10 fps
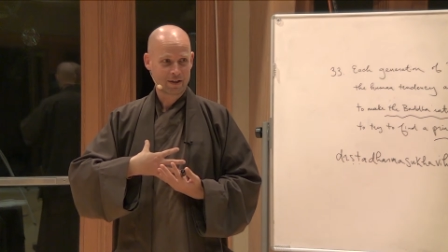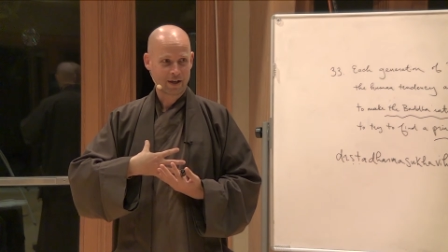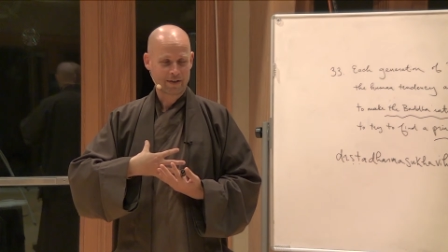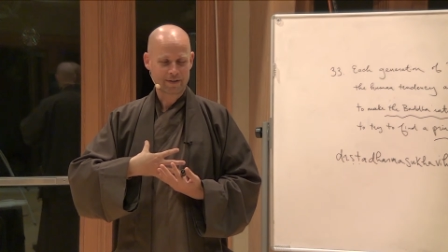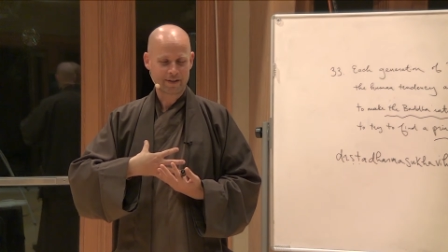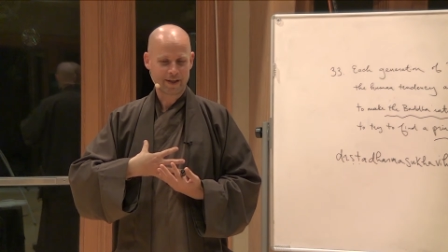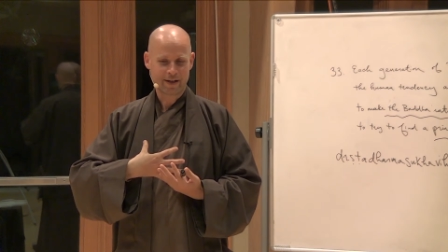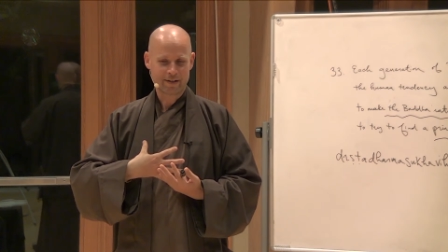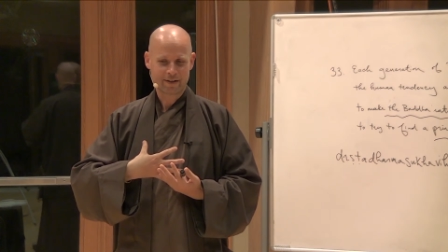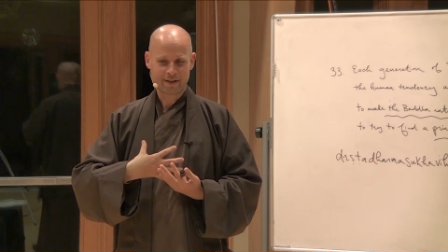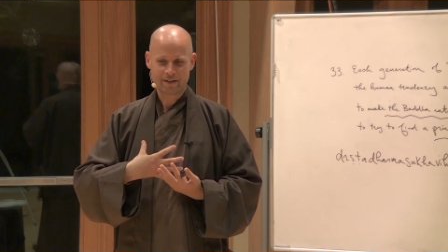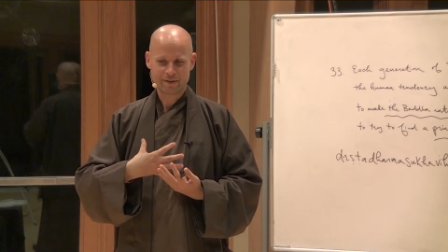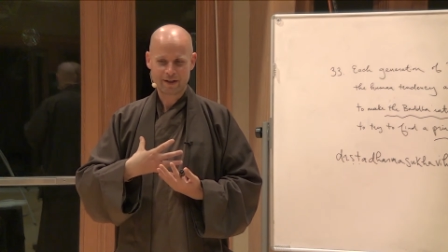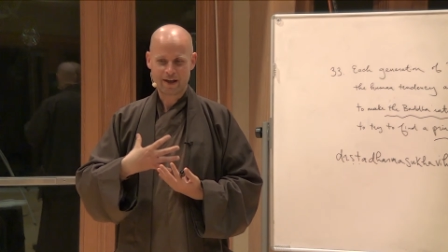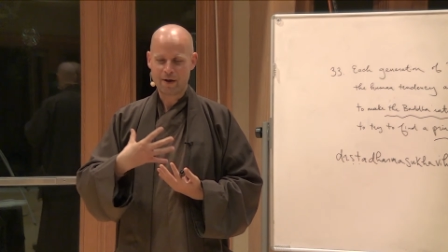I see that
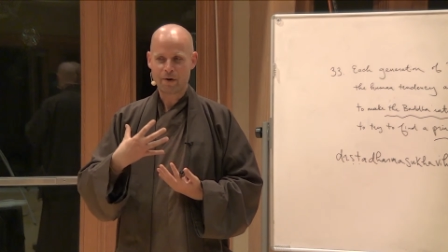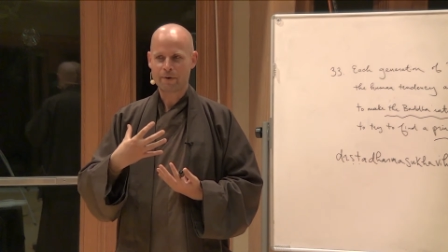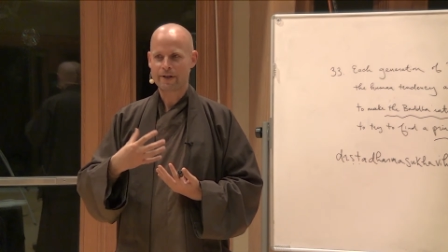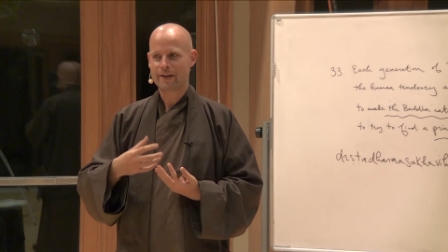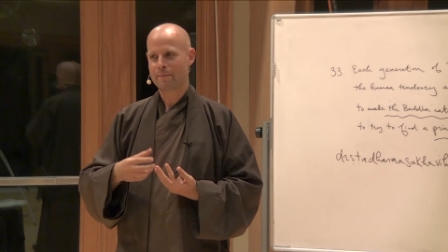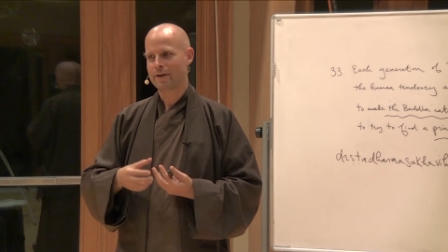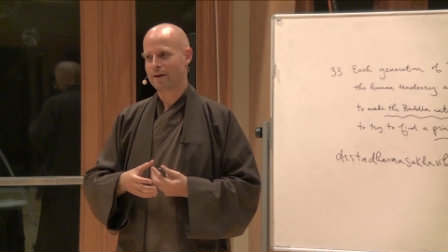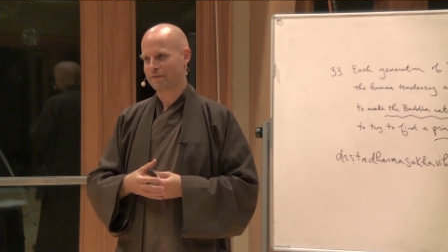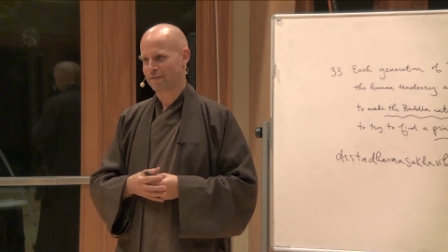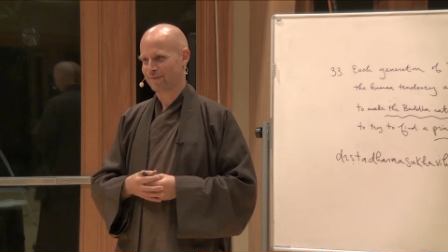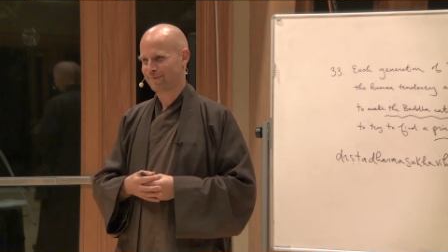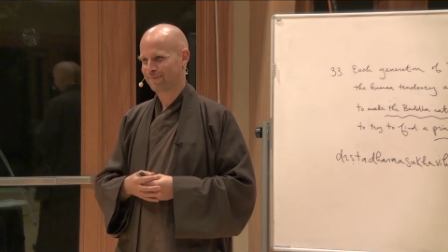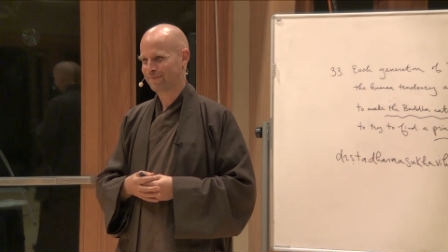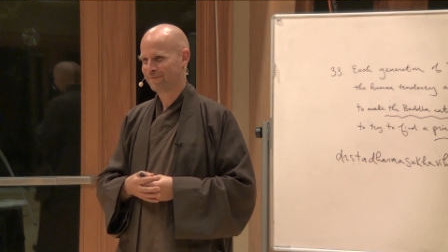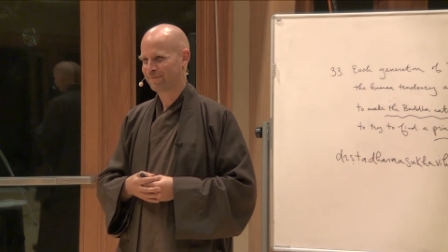I already am
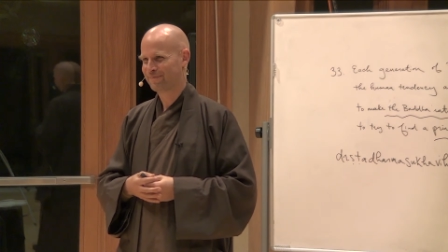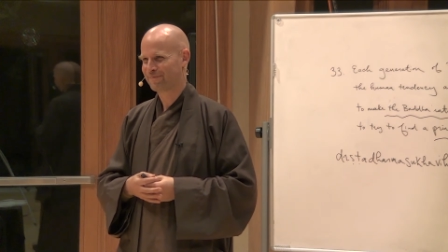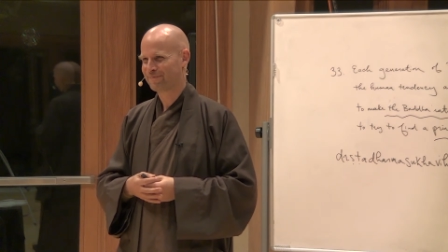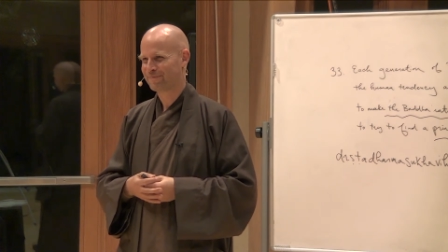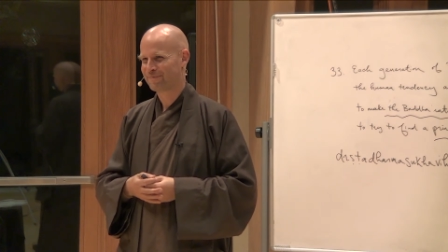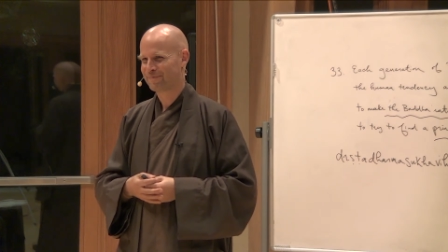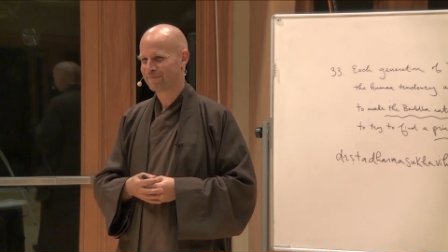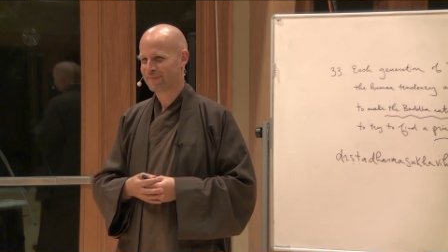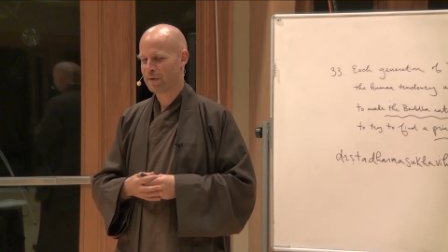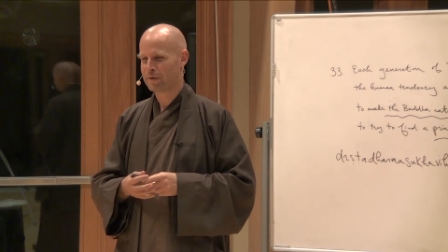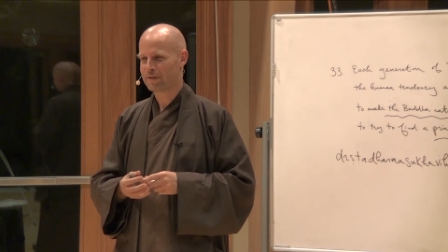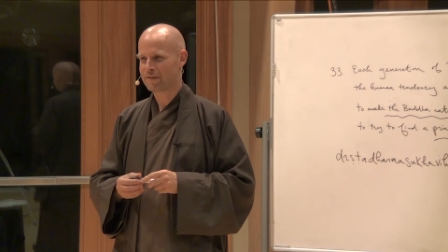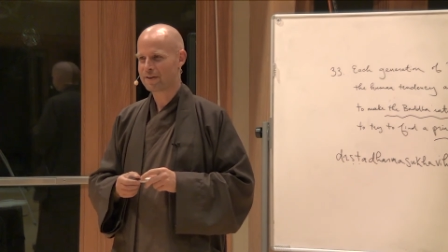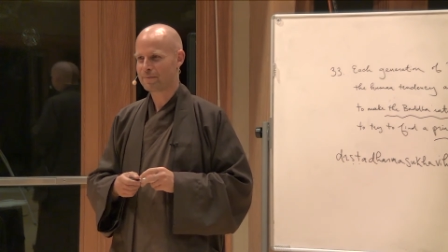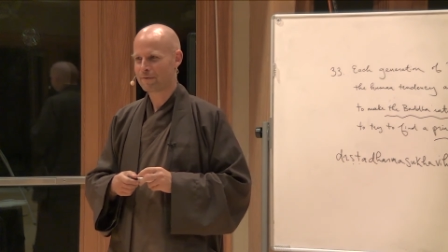enough. That was the
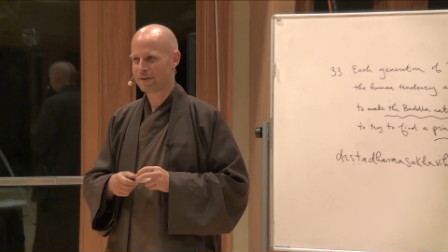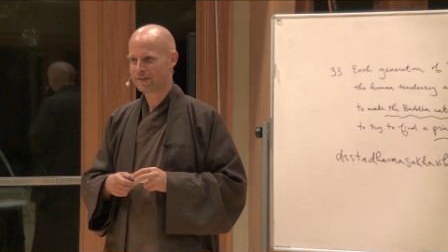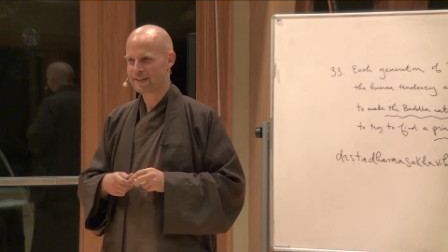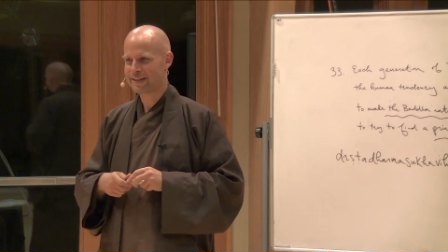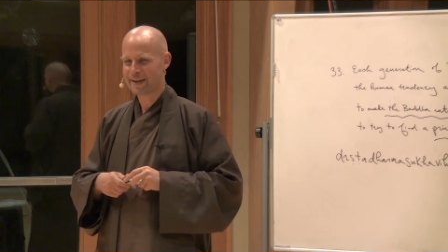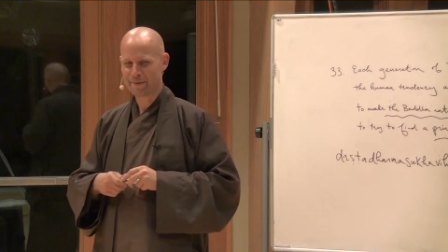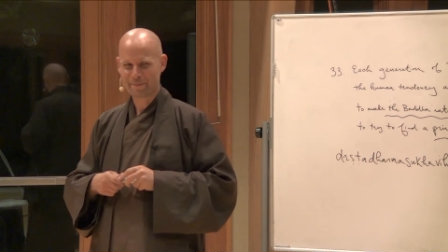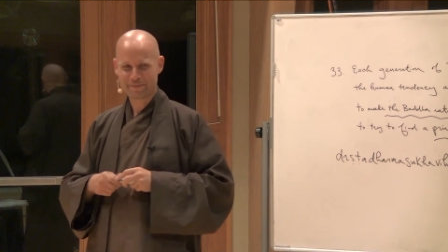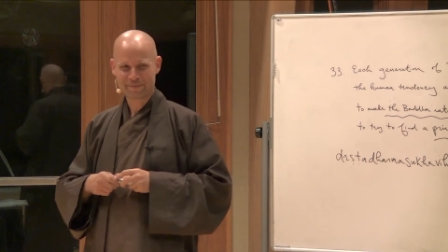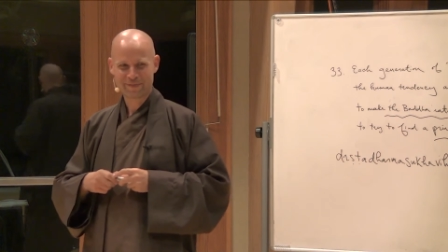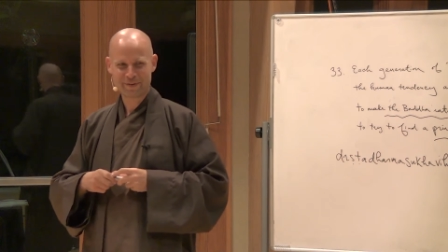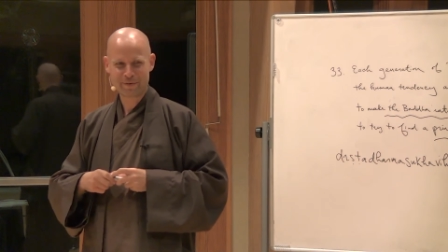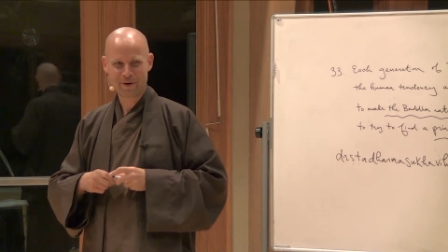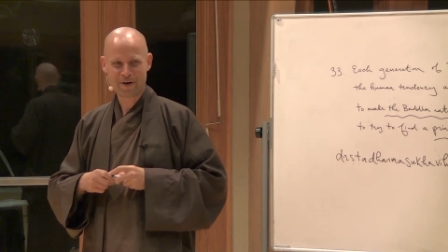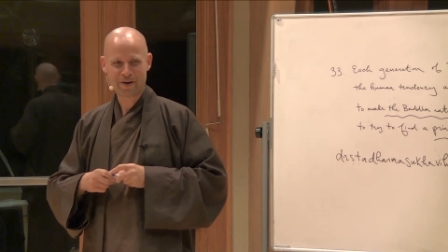theme of our teen camp.
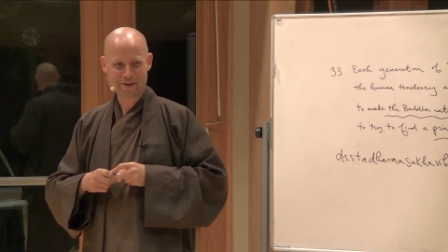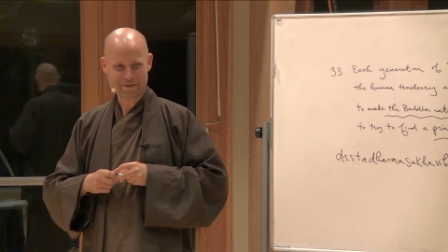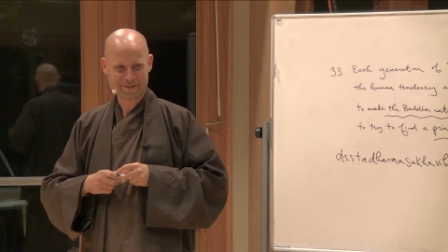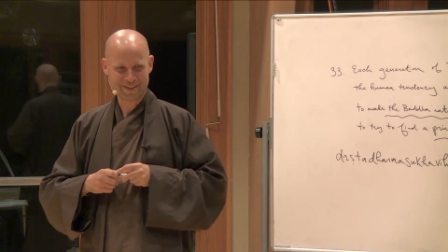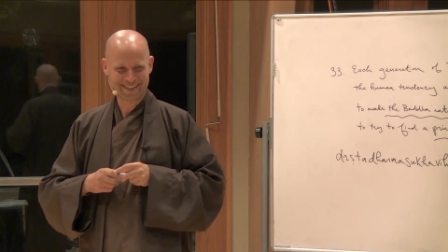You are enough.